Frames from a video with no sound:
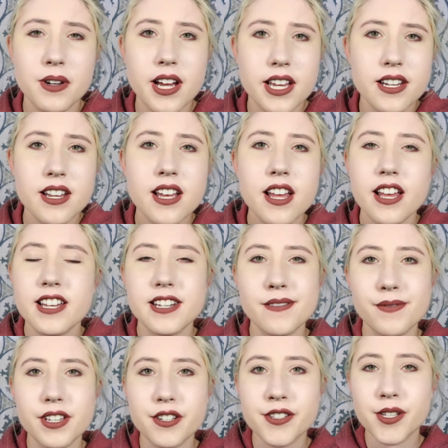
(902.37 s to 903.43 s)
one, it
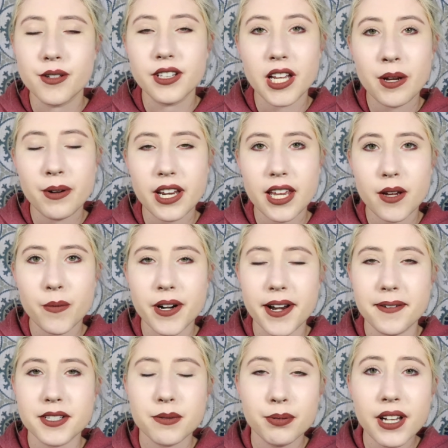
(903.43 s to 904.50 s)
didn't feel so liquidy when
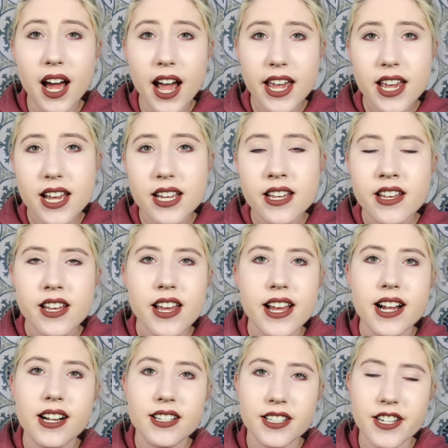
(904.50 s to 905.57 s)
I was applying,
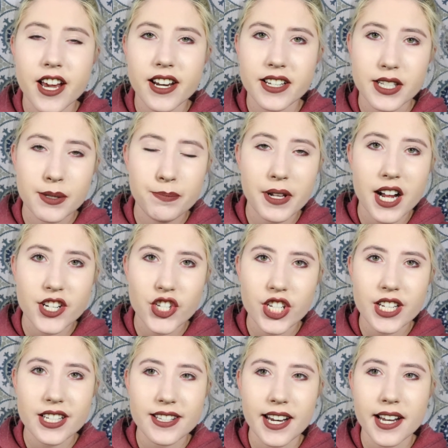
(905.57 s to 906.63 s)
and it's not as
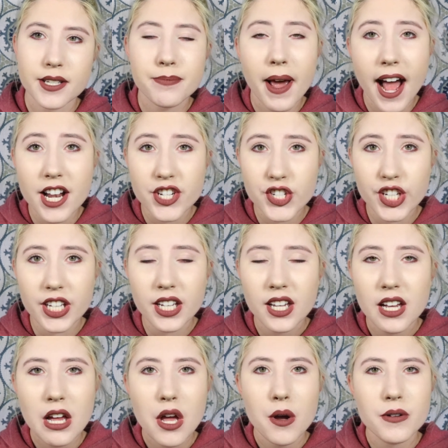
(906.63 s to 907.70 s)
splotchy, it's not as patchy,
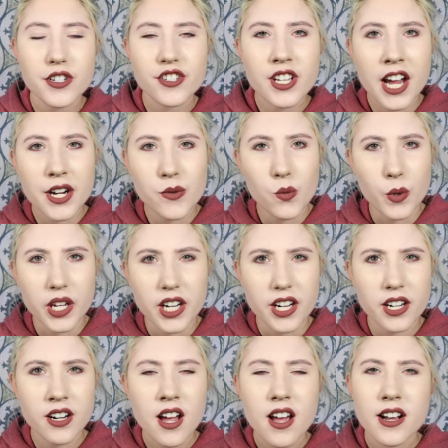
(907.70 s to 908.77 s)
which is kind of
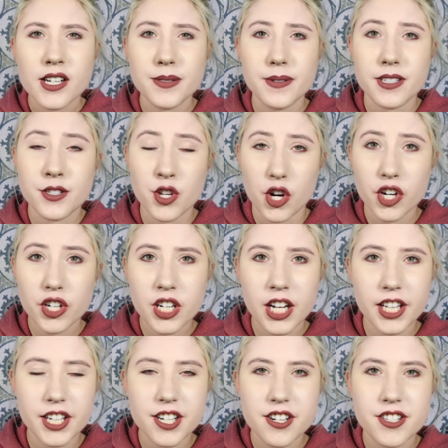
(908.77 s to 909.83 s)
weird because with dark
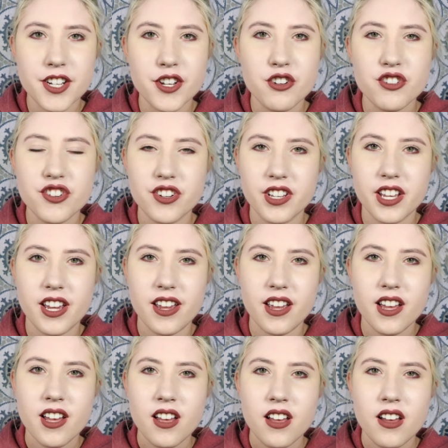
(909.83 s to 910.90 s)
colors, they're
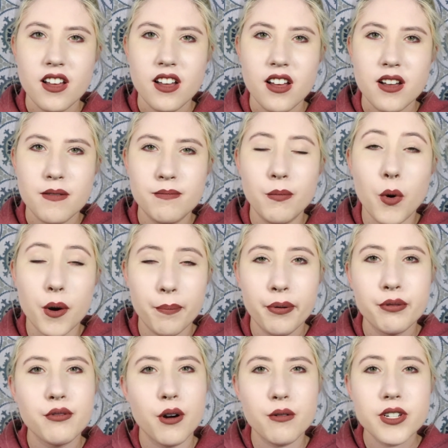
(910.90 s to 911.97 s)
usually more
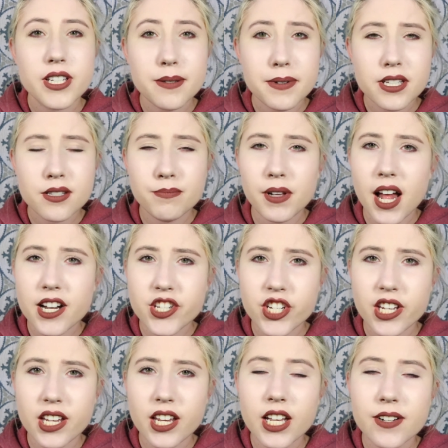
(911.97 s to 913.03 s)
prone to be
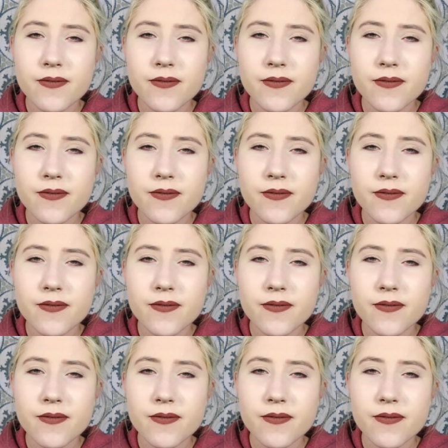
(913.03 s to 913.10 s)
splotchy,